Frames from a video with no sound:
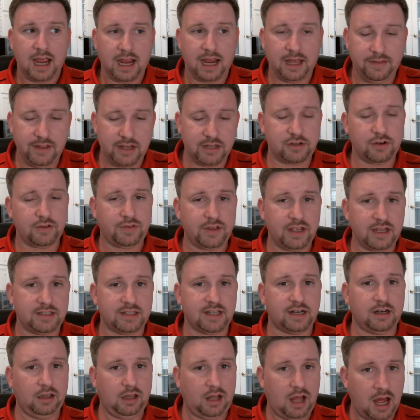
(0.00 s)
And these are things
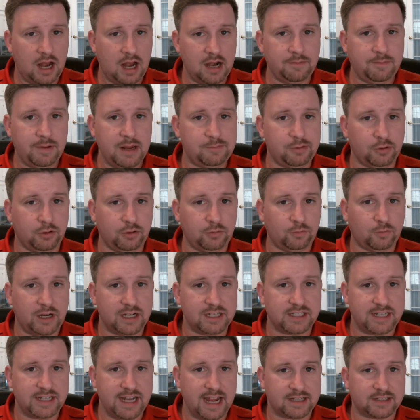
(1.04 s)
that a lot of people in
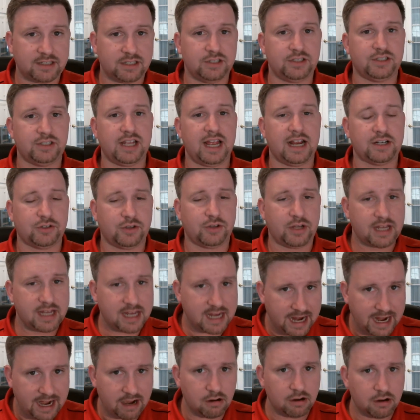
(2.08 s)
West Texans actually
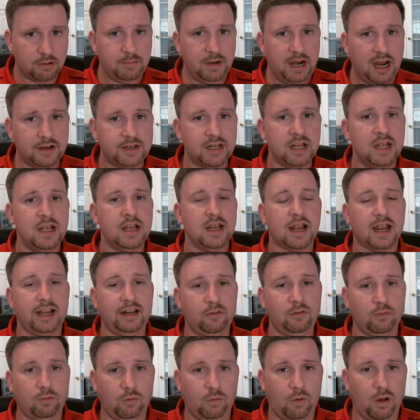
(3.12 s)
care about
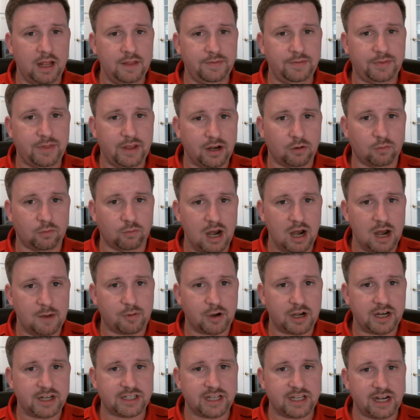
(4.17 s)
and want their
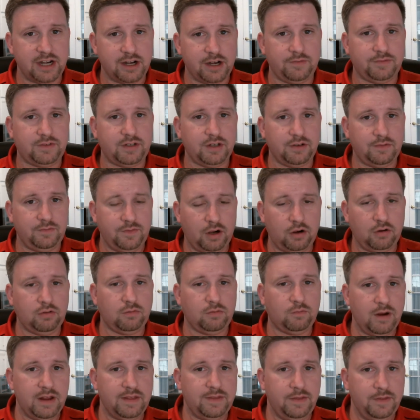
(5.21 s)
representative to
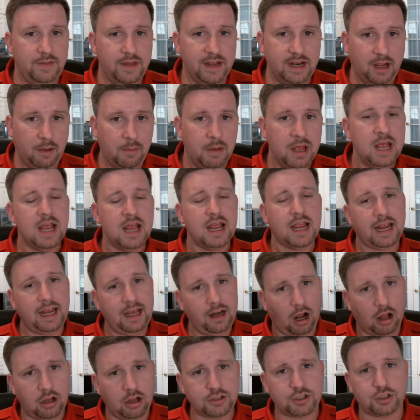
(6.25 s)
vote with them.
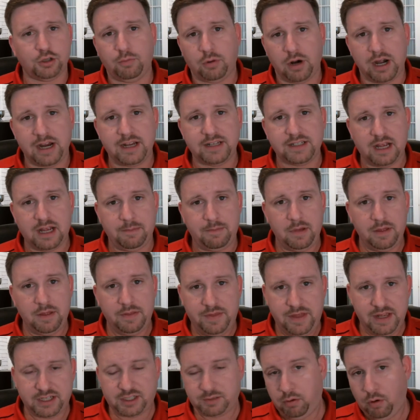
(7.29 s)
It also brings up
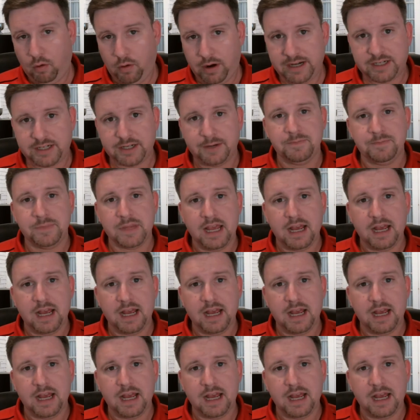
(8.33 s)
this point.